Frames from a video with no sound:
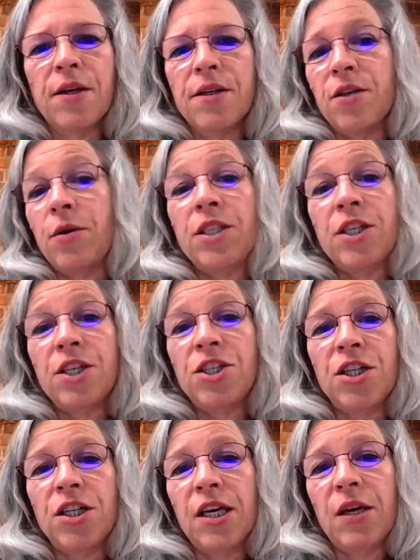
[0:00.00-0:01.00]
So
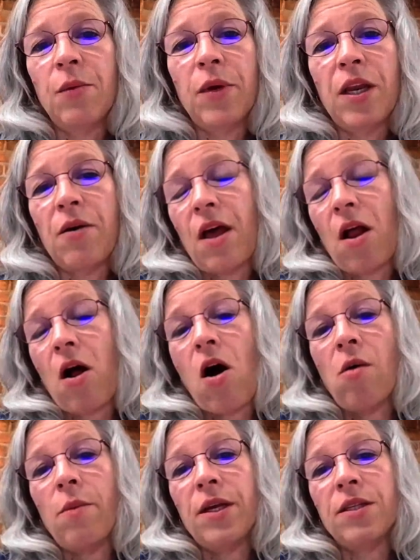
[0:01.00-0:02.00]
additionally, we know that
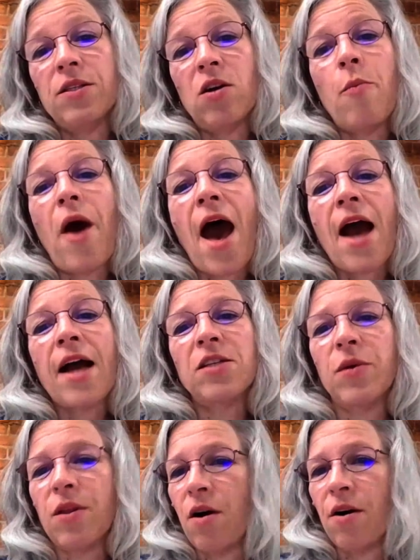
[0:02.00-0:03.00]
almonds are
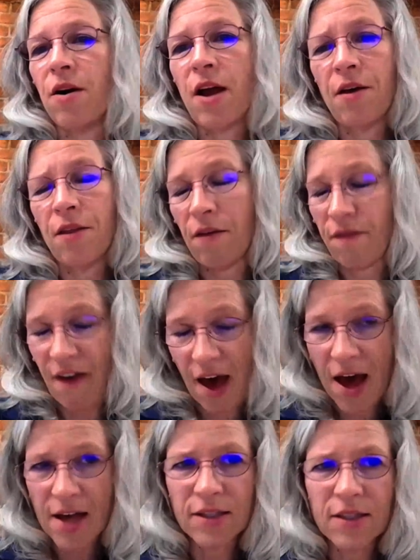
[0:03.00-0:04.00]
packed with heart-healthy
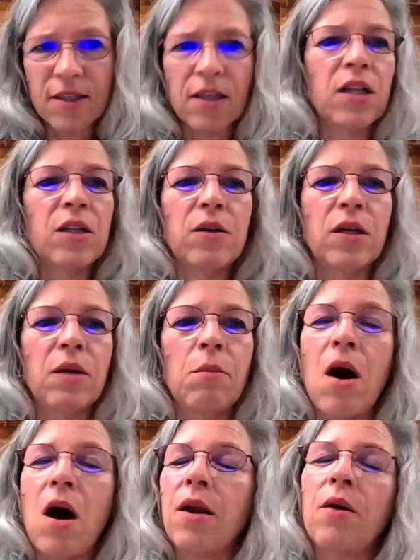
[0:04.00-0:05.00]
fats, including
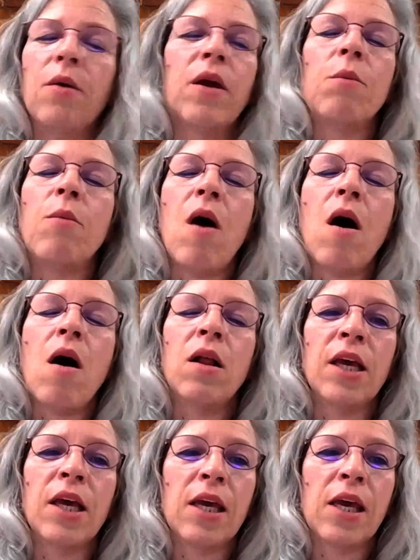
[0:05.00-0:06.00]
mono and
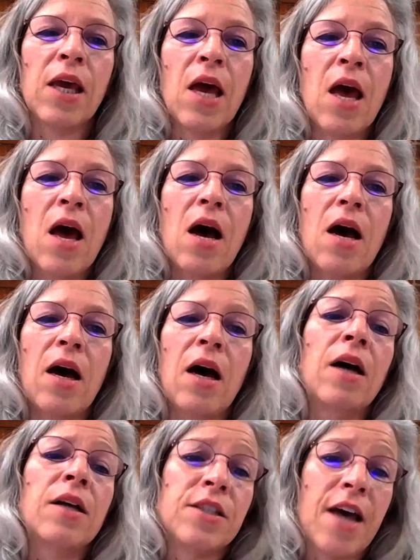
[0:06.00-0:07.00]
poly
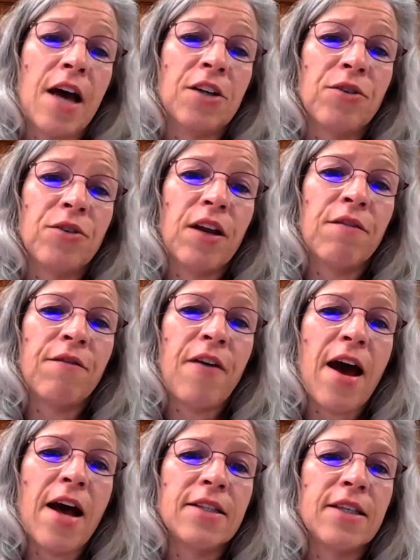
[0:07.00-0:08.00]
unsaturated
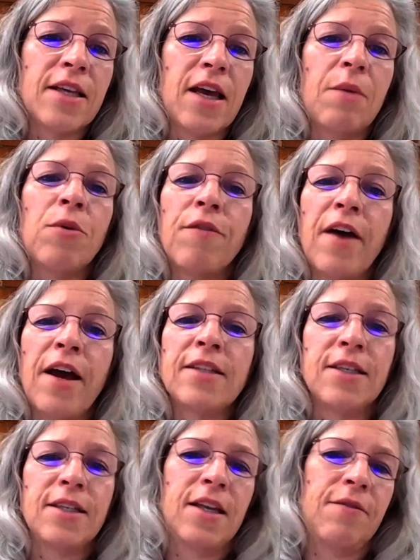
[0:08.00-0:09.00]
fats, and
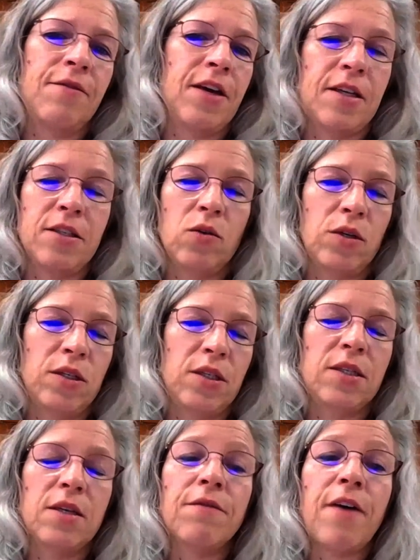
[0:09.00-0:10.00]
provide significant
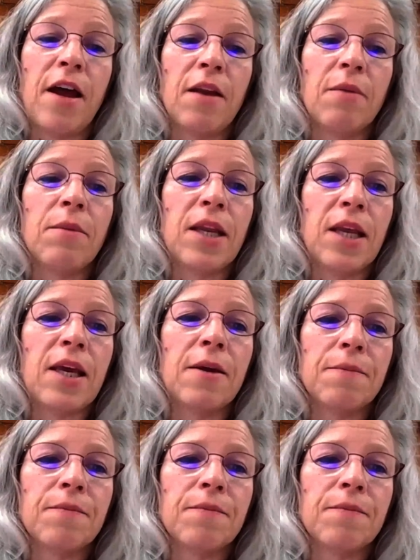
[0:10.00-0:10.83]
sources of vitamin E.